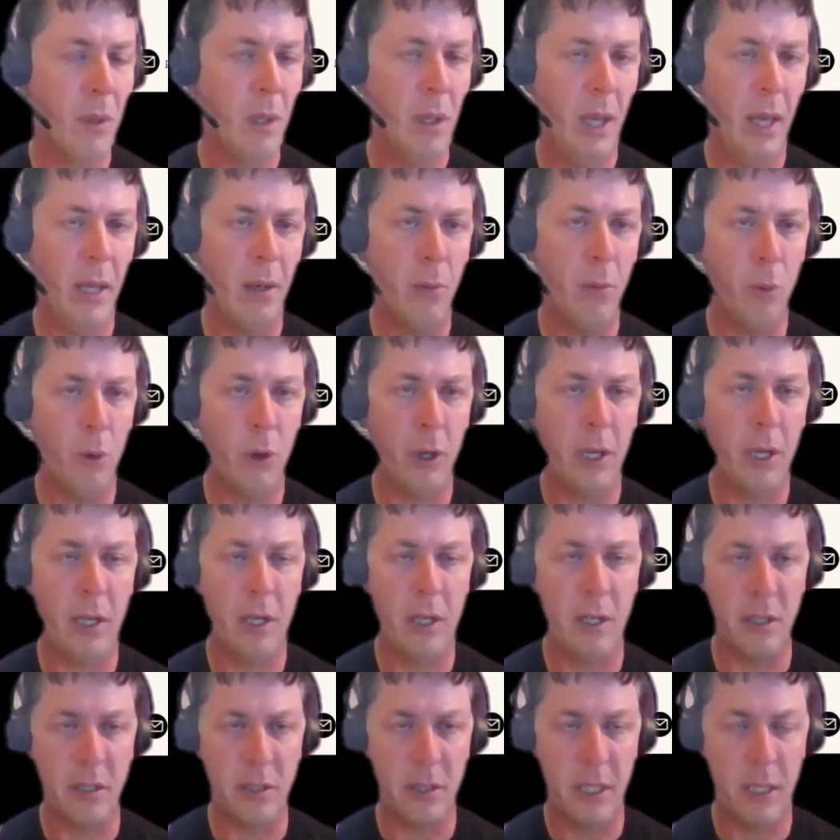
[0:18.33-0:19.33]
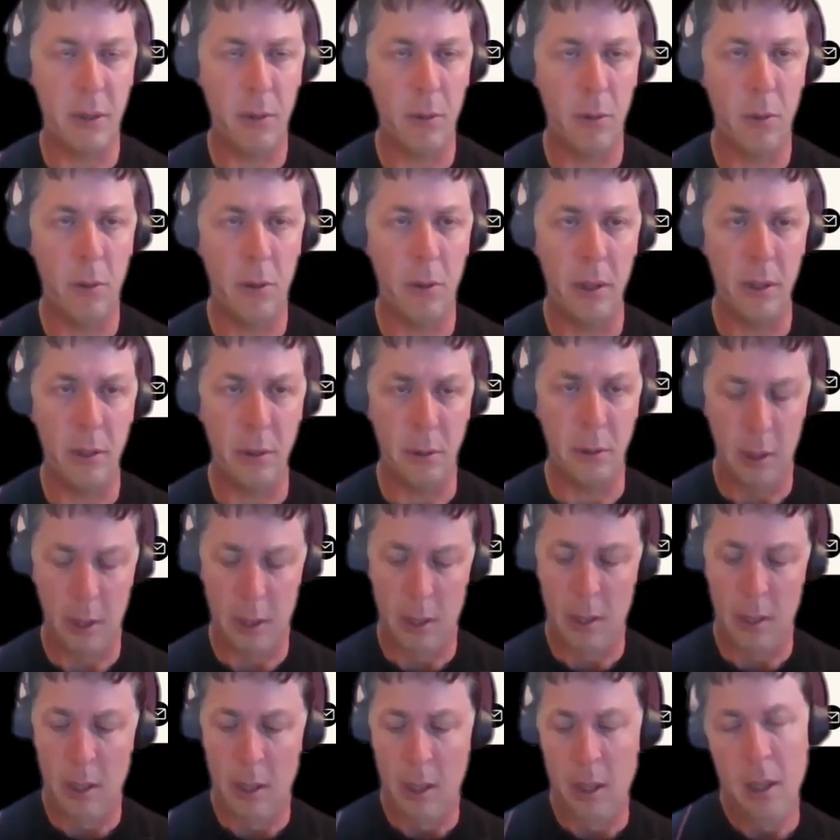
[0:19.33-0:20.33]
And working in SQL and
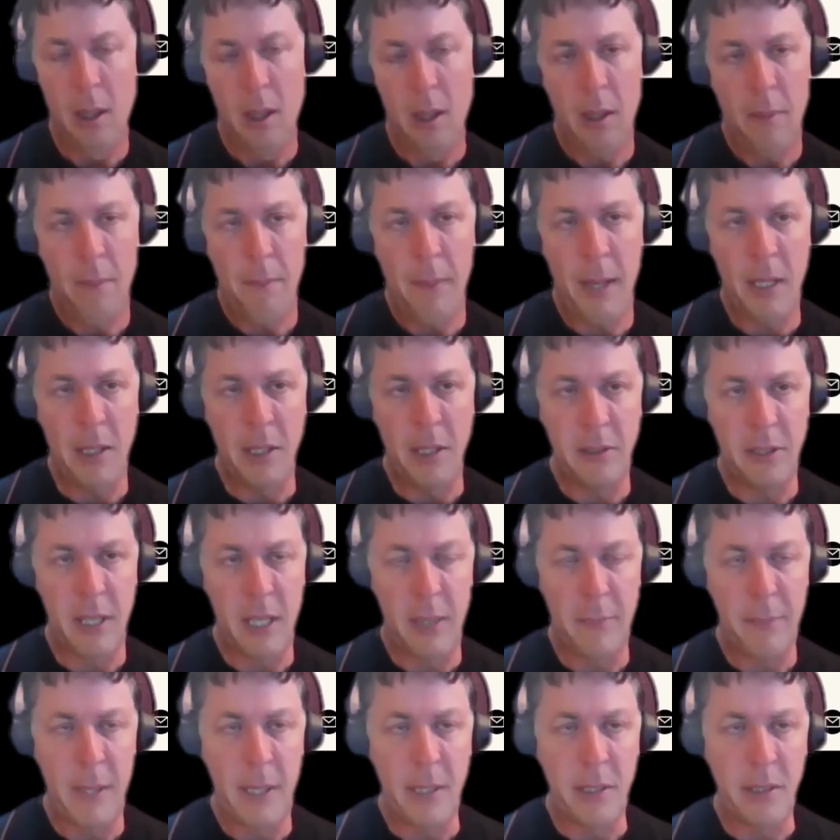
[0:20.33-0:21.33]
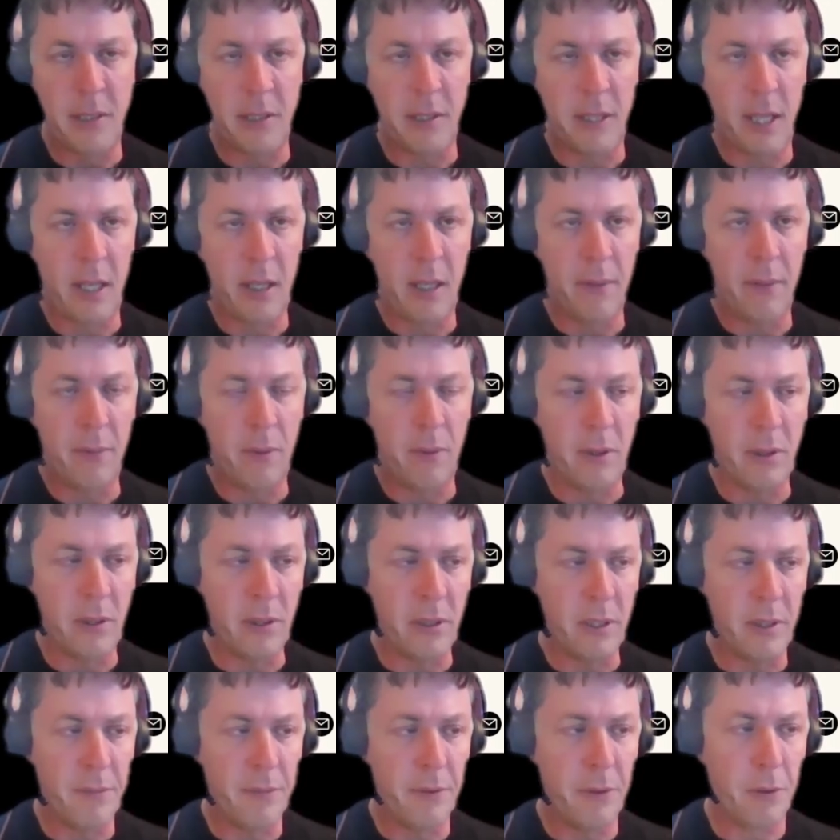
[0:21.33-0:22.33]
managing databases at that level is
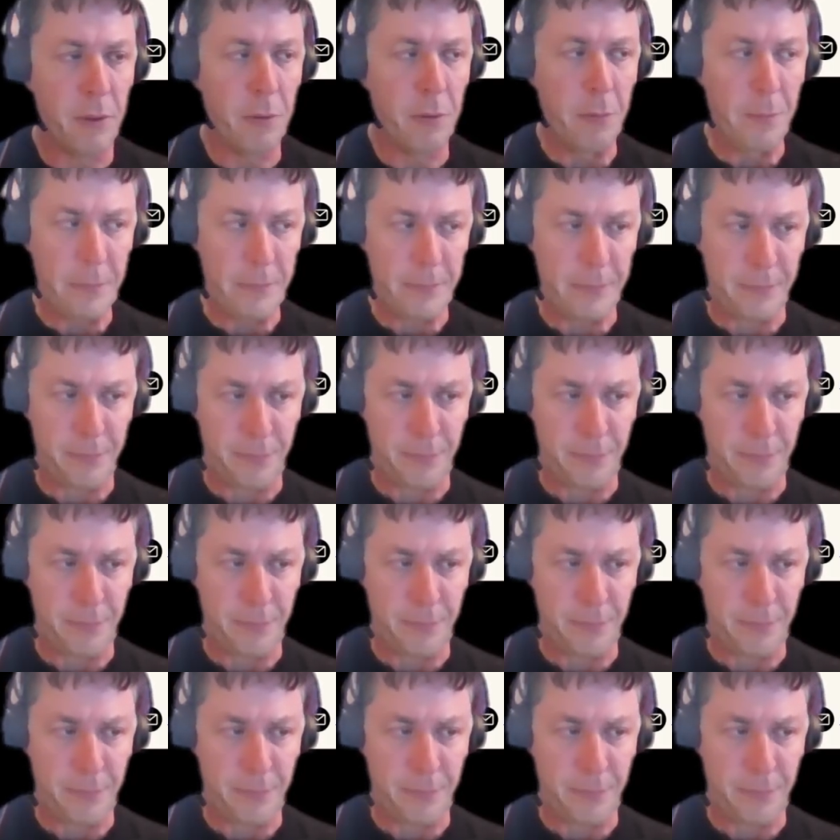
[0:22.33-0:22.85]
difficult.